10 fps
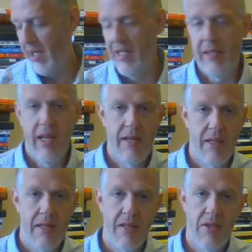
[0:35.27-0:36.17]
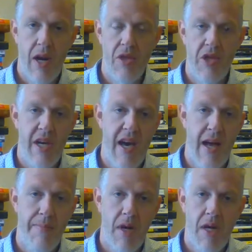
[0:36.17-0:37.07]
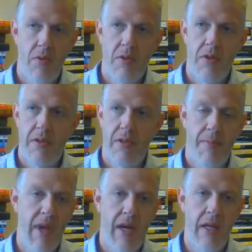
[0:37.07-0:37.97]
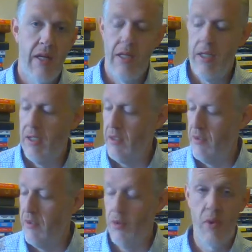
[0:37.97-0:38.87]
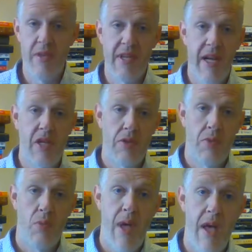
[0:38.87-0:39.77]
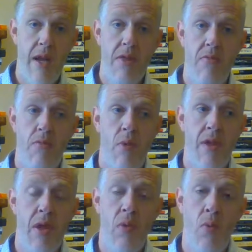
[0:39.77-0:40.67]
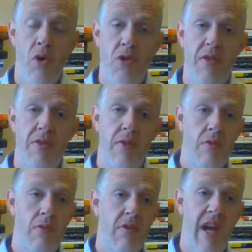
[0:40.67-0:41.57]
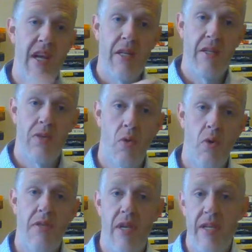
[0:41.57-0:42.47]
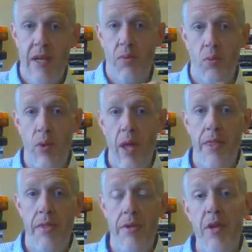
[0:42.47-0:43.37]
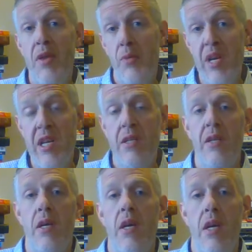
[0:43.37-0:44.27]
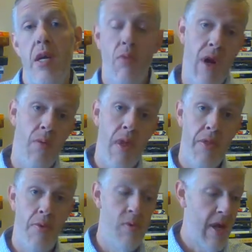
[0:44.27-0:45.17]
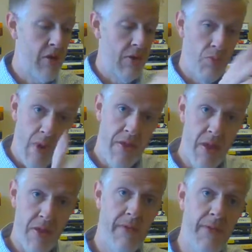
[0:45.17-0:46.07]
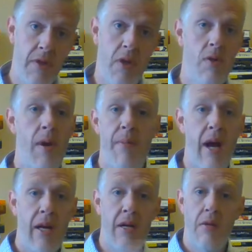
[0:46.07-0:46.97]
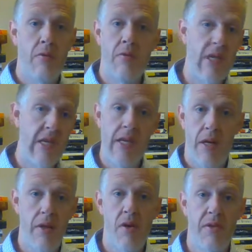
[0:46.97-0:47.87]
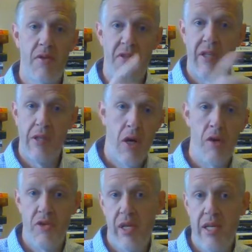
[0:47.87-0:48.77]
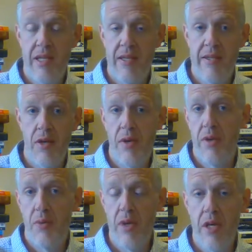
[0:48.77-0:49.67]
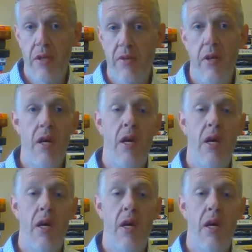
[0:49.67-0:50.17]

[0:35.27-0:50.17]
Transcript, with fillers: guess kind of the strategy I had in mind was I'm not gonna, so the ones I actually read, right, that weren't just citing a source as I read, did the readings, where I went through and actually read in the footnote, I'm not gonna detail those. I'll just acknowledge that I did so in the readings